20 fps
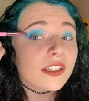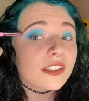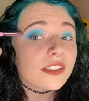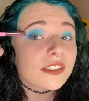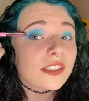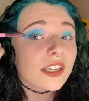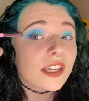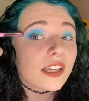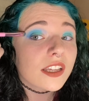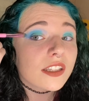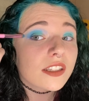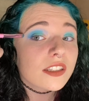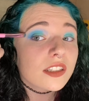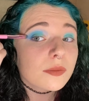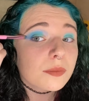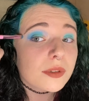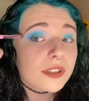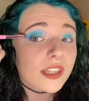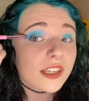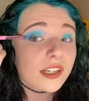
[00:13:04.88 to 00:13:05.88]
intense,
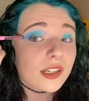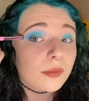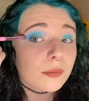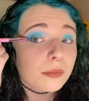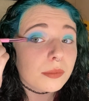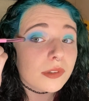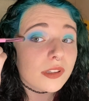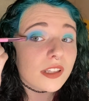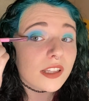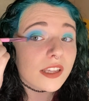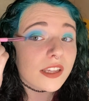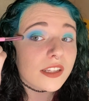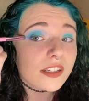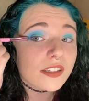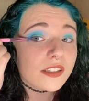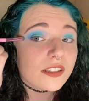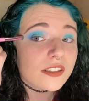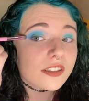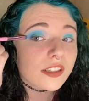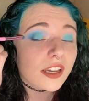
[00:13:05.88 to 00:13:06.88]
but that it
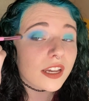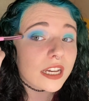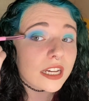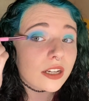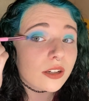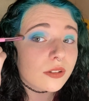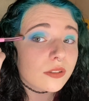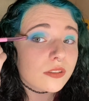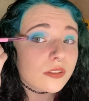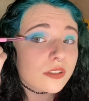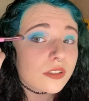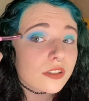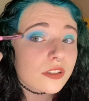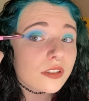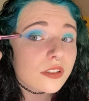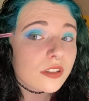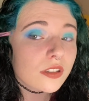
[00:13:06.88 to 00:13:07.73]
blends out.